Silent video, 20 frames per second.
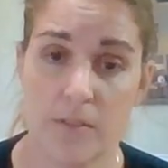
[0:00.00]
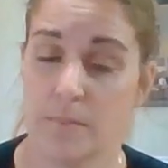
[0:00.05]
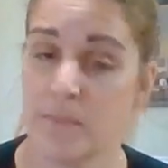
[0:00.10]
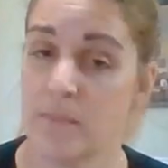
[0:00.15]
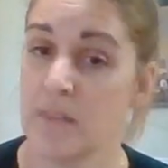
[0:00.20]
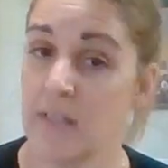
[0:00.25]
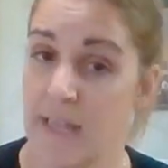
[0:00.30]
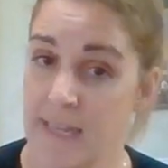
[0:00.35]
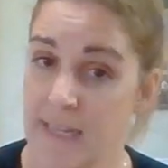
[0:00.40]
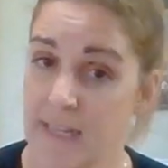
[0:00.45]

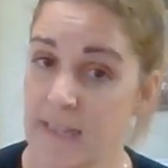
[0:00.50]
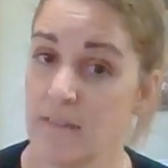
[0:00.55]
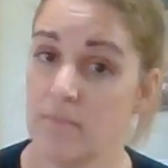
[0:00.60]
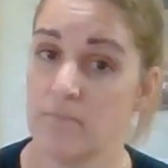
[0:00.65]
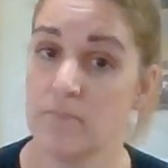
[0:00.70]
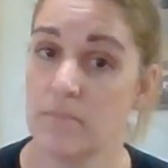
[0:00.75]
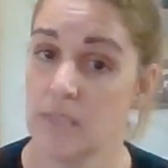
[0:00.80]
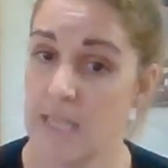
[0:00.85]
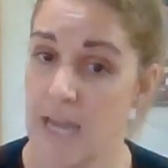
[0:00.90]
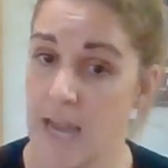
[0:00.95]
like
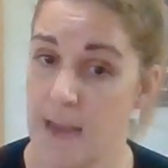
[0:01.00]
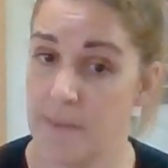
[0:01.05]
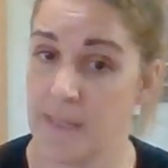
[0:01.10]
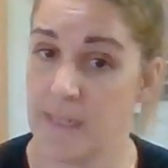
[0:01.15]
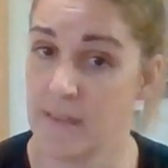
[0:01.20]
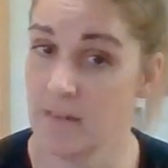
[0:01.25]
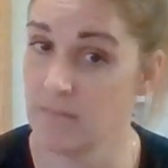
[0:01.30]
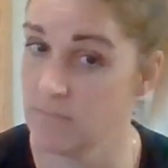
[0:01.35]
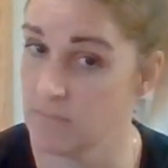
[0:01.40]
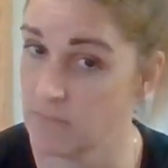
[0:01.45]

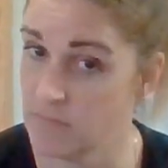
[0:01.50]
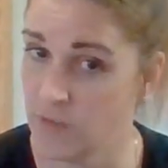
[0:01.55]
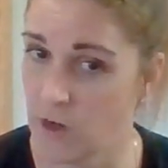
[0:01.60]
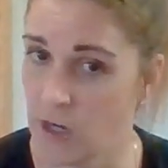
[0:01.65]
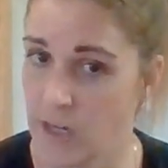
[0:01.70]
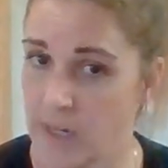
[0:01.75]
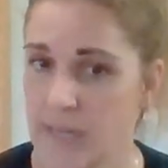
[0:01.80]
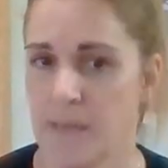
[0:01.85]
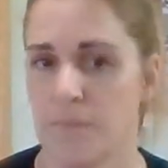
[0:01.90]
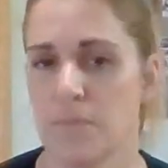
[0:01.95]
tabbing FAR
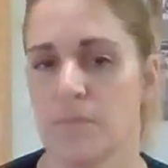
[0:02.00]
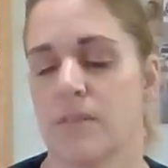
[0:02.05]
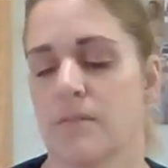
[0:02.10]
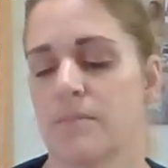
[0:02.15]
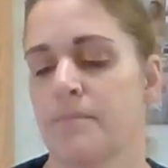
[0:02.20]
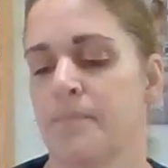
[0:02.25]
aims.